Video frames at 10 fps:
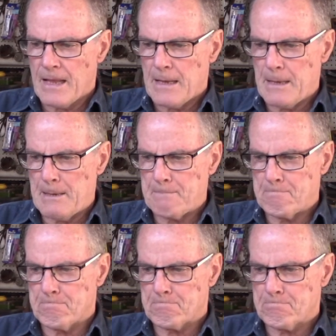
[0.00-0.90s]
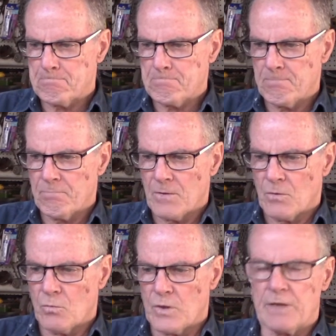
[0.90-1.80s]

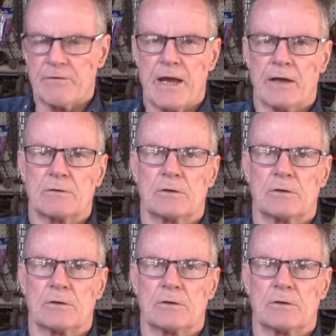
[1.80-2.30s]
We live out